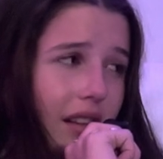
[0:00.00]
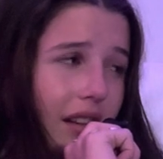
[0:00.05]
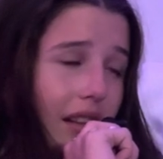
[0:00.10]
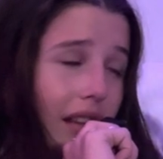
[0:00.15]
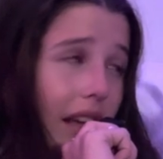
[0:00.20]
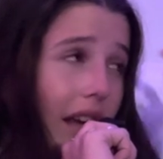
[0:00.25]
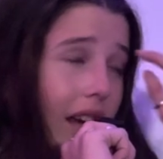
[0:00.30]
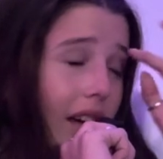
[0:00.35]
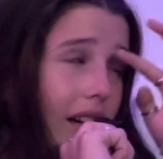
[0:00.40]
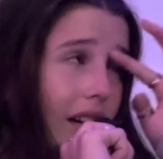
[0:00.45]

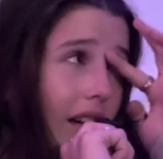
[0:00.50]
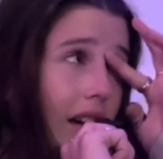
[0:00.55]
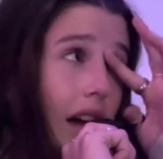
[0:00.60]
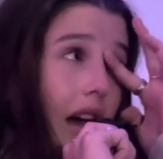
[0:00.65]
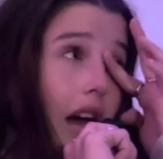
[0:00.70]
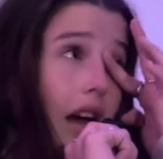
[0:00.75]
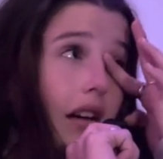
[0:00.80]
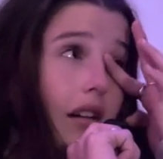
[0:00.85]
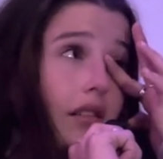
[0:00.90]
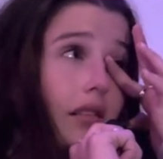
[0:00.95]
Like,
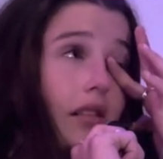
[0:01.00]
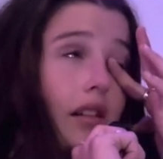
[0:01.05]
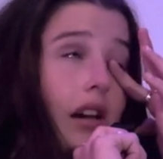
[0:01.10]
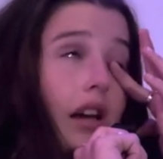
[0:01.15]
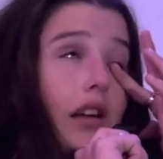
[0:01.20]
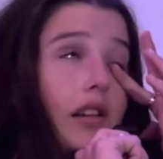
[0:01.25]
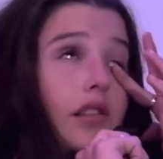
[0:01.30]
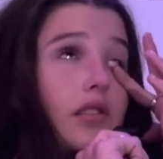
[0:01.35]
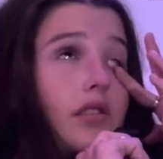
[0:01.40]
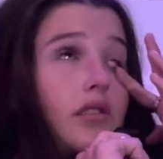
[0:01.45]

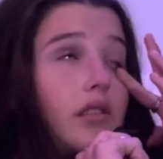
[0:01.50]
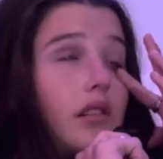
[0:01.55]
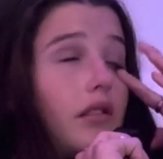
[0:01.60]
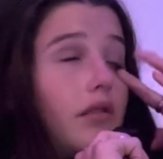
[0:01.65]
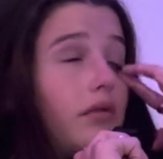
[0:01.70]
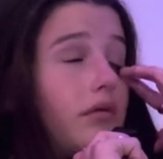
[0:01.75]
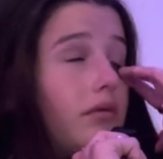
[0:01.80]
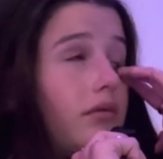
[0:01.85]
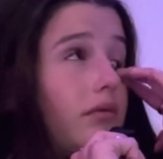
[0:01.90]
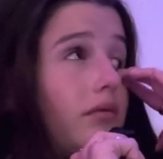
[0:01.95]
I just
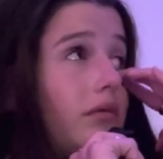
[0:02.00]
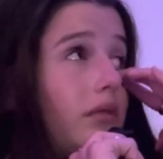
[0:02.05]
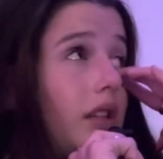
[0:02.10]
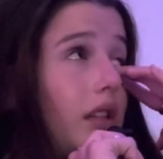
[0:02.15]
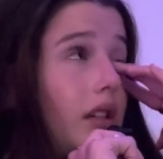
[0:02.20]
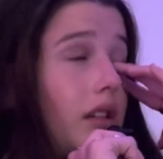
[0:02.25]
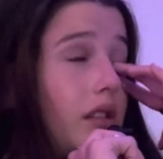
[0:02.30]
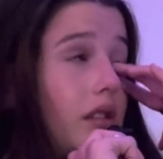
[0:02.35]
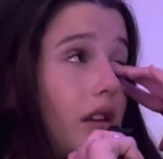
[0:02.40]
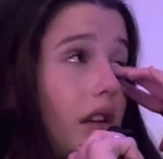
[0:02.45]
don't,
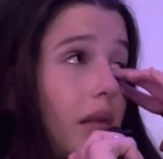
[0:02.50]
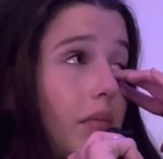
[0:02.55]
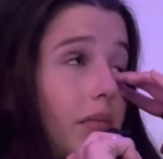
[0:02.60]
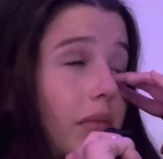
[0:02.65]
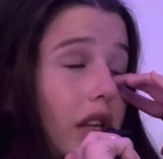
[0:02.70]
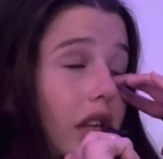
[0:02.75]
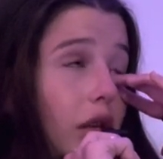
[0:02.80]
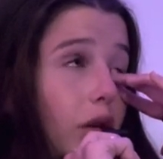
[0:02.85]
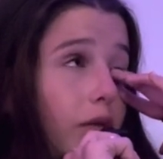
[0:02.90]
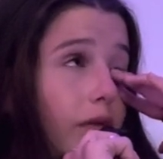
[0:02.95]
that doesn't
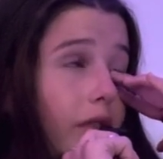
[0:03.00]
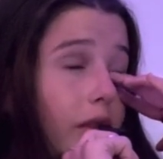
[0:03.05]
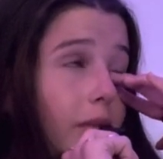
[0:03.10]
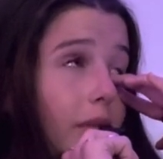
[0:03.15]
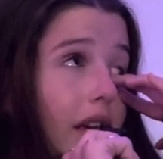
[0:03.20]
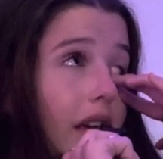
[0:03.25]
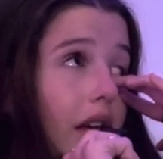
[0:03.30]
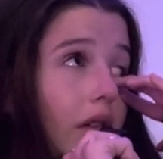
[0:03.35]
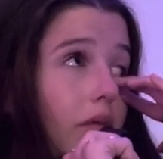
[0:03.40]
compute for me.